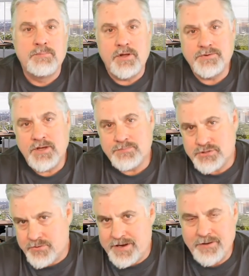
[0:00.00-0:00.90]
plugged up
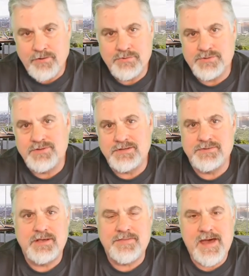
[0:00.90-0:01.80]
strainers, and things
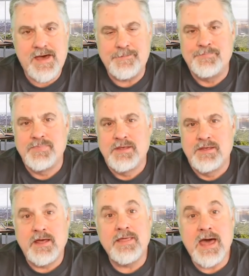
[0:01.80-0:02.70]
like that.
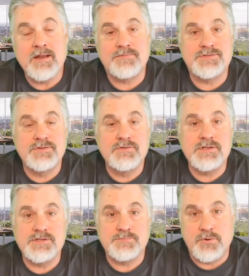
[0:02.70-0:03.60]
Now, they had a
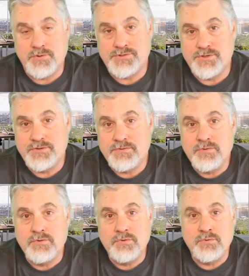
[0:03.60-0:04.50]
facilities person
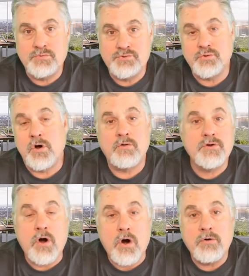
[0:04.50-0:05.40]
who took all the
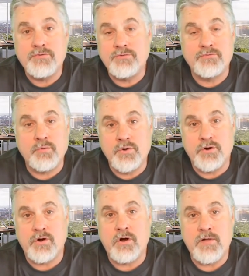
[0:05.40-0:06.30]
calls and
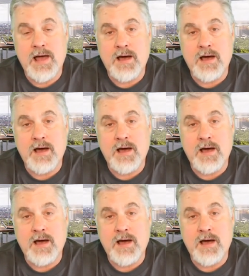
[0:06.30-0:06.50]
sorted it all